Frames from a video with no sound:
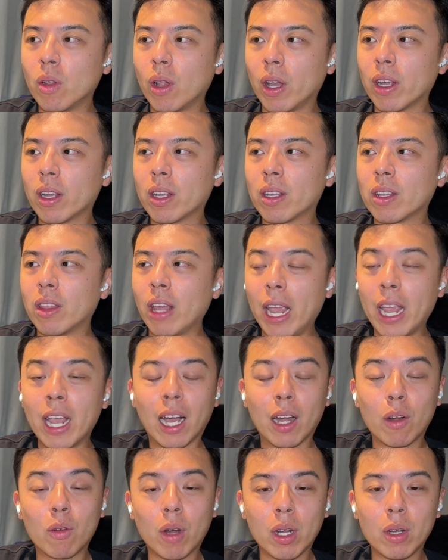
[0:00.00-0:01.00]
like the
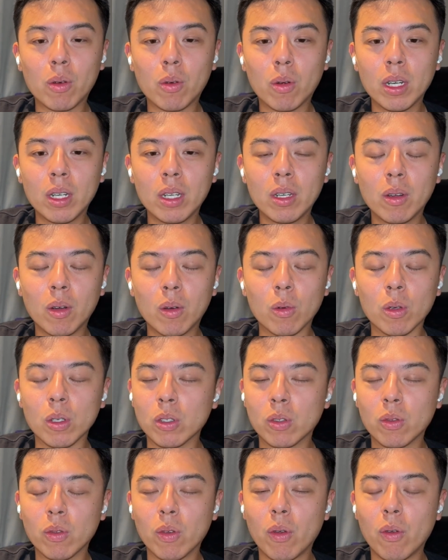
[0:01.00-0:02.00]
AI writer one,
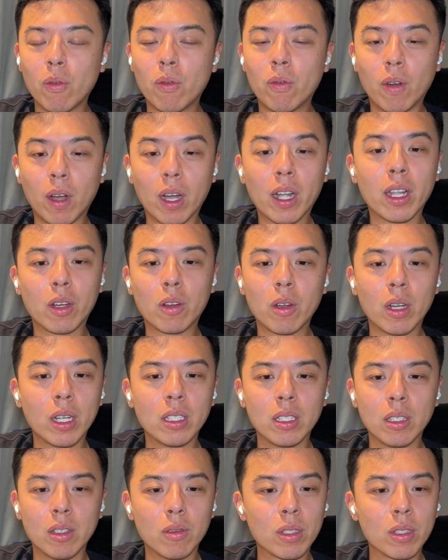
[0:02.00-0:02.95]
was fucking crazy.